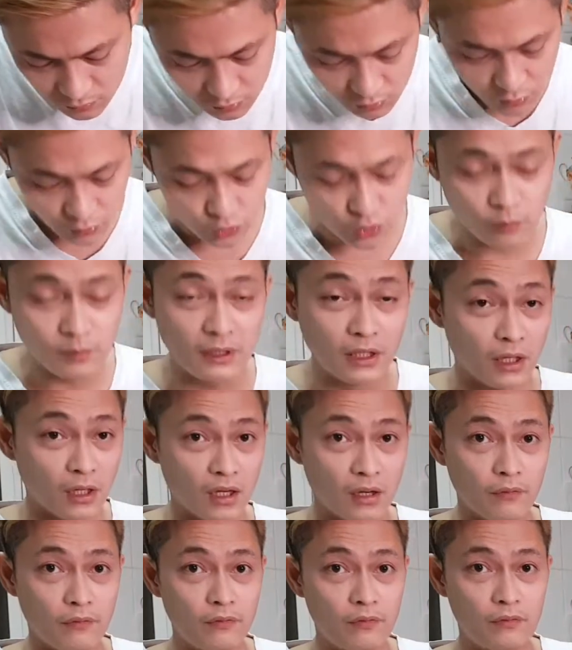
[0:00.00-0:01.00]
to be
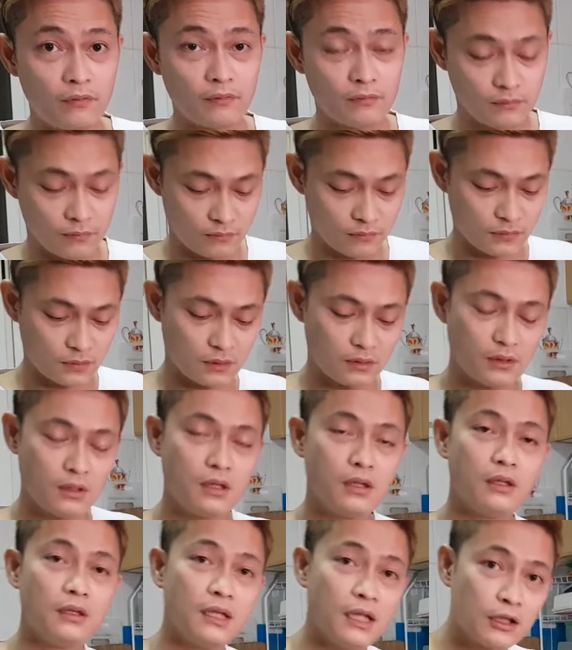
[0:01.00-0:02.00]
loved,
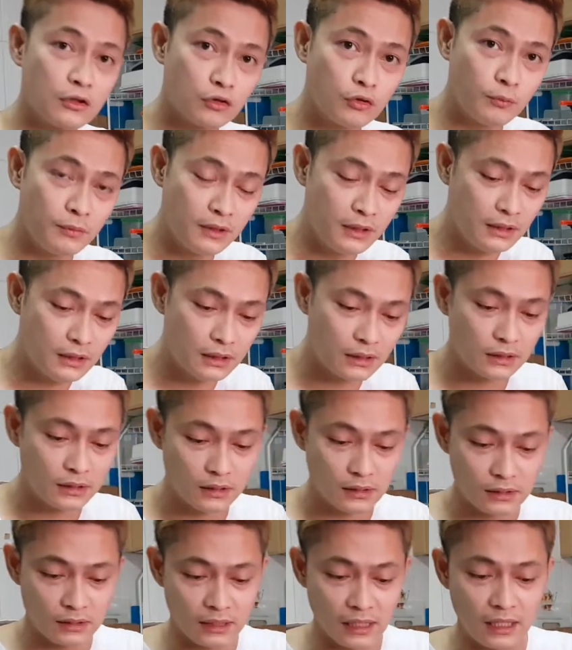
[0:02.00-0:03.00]
not to be
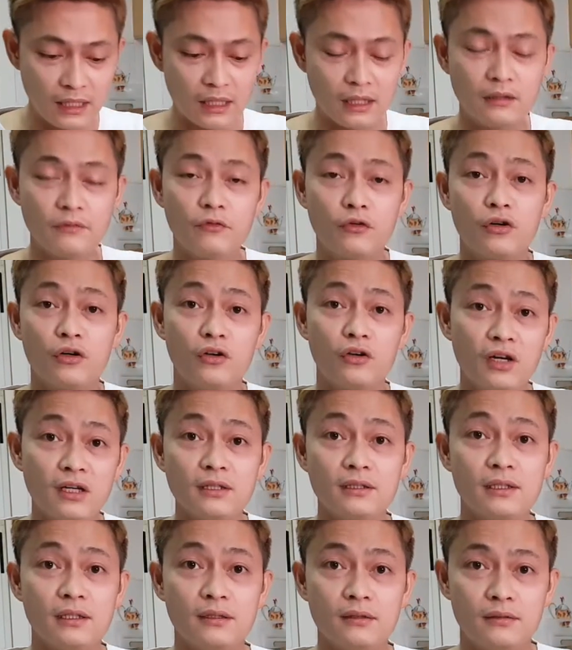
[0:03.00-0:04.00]
taken for
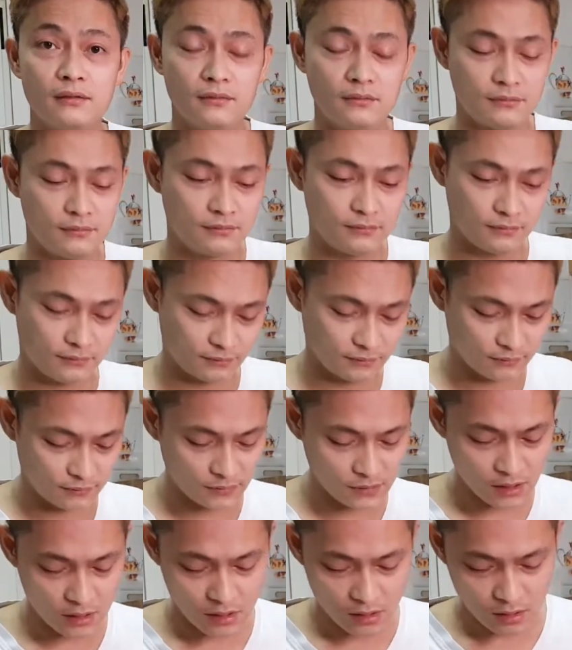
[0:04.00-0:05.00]
granted.
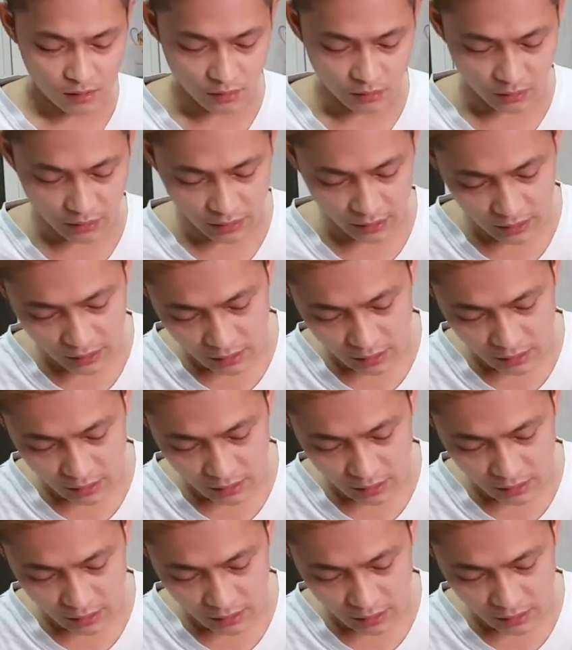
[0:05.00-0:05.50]
Okay?